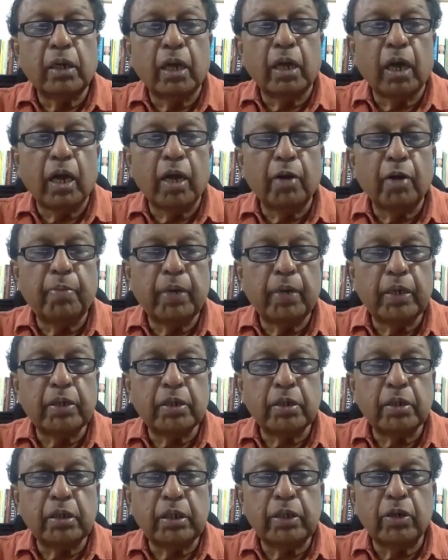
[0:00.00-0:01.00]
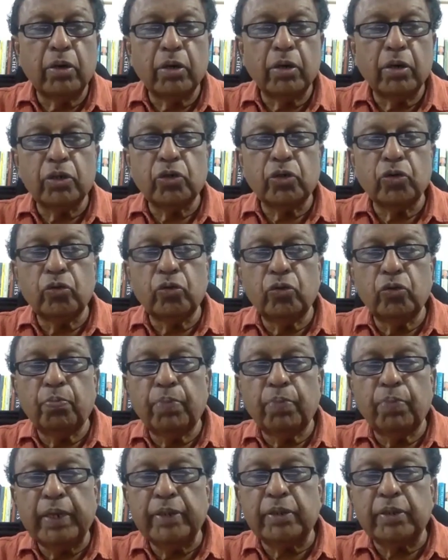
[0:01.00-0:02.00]
Uh, but in order to
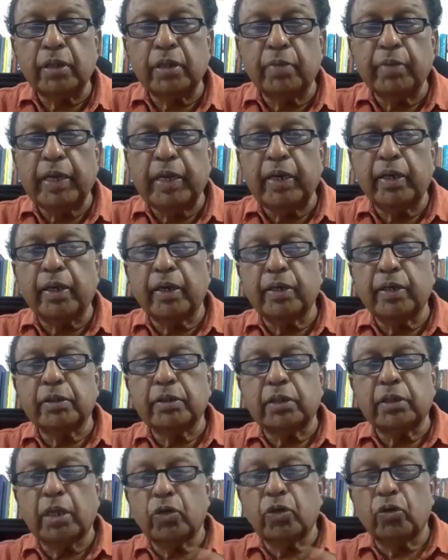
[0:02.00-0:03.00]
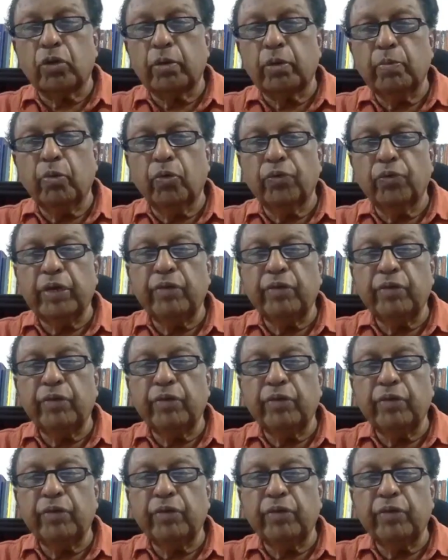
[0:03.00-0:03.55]
please the Americans and to remove